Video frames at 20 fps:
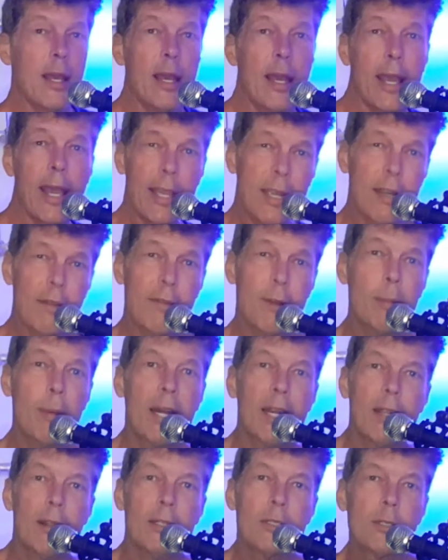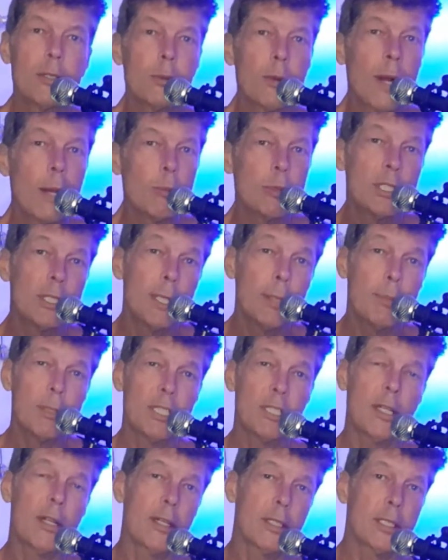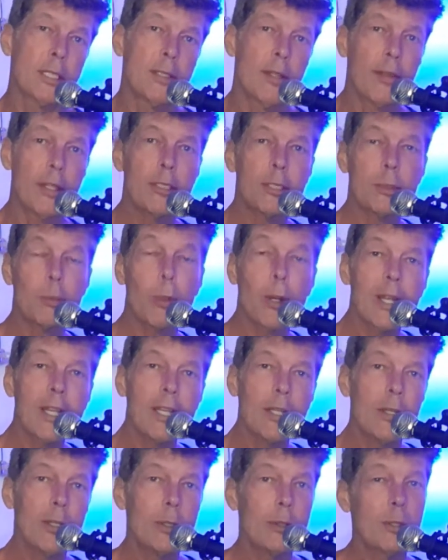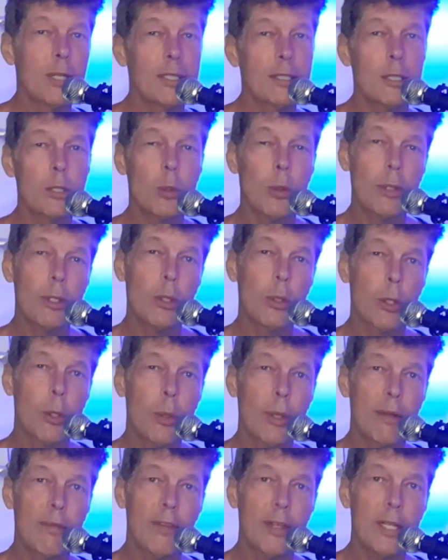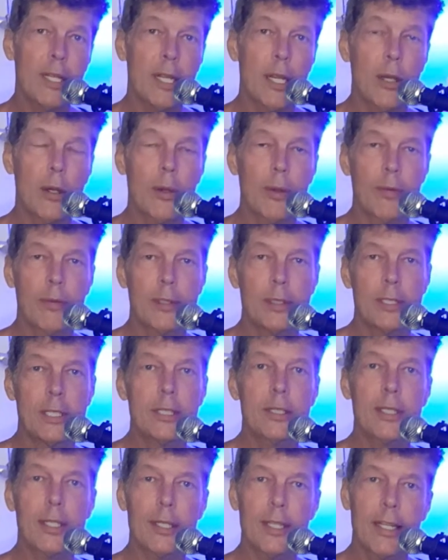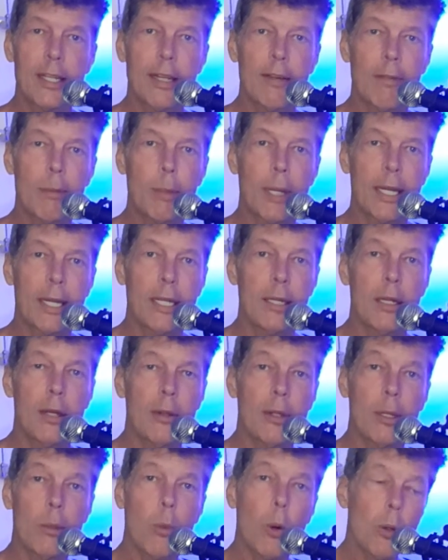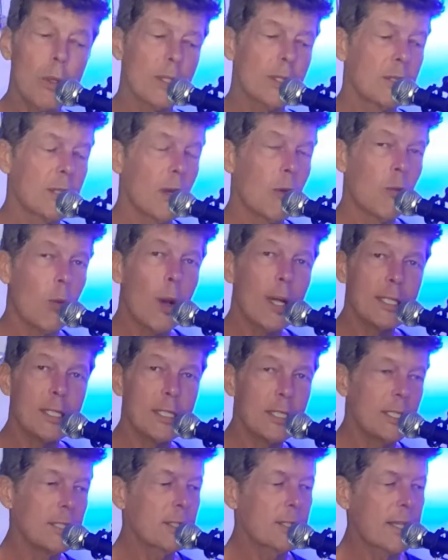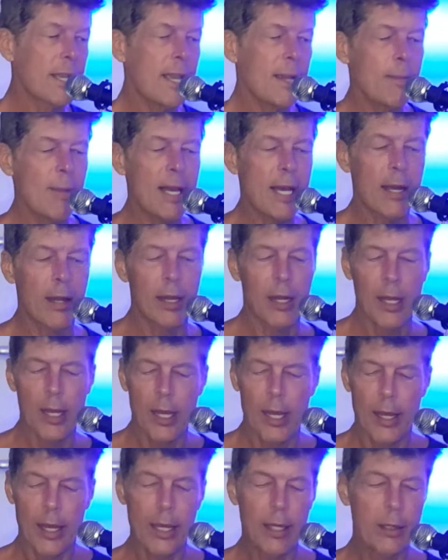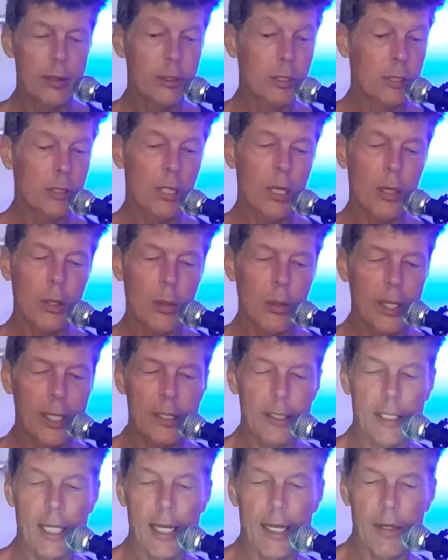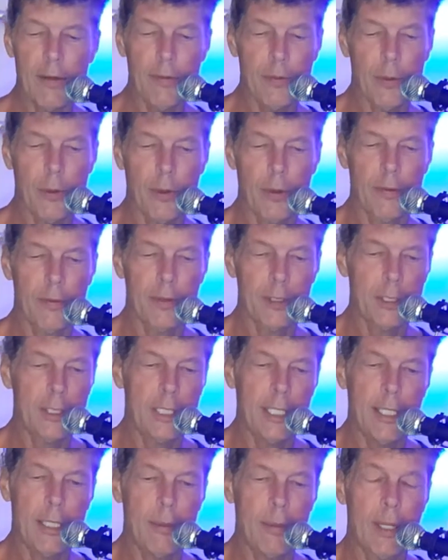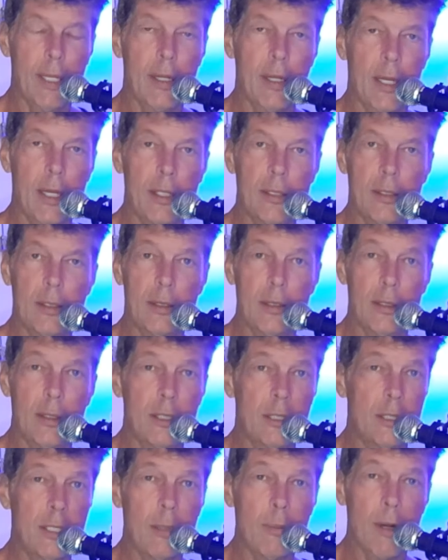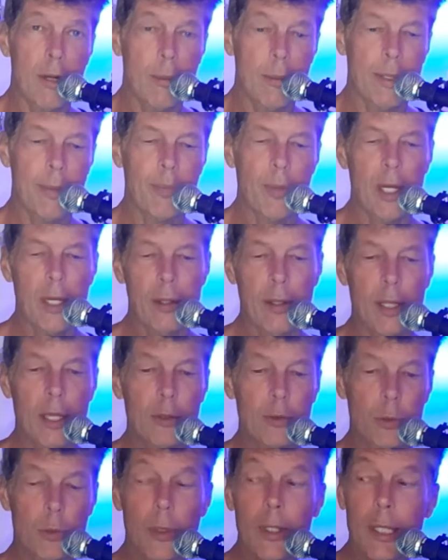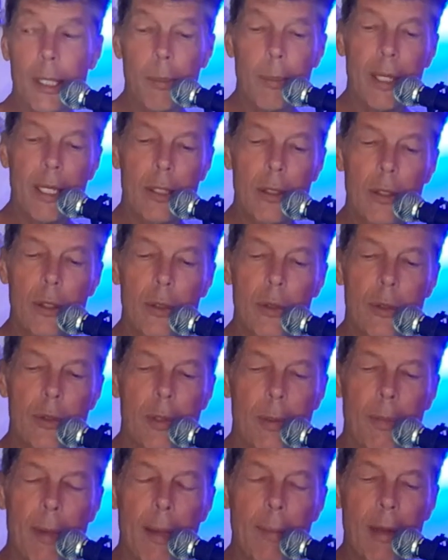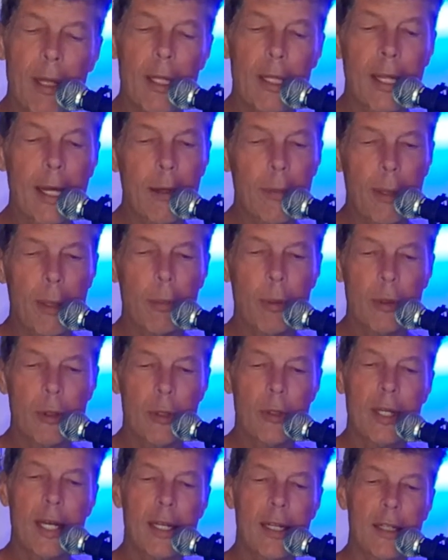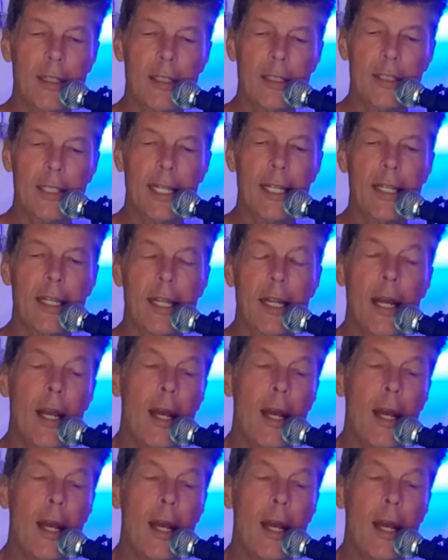Hey everybody, this is Rob with Sheba Sharks. This is breaking news. I just want to do a quick video just to let everybody know the importance of what just came out. And so exciting for SHIB and the SHIB Army. It's really big news, and maybe a lot of people do not understand it.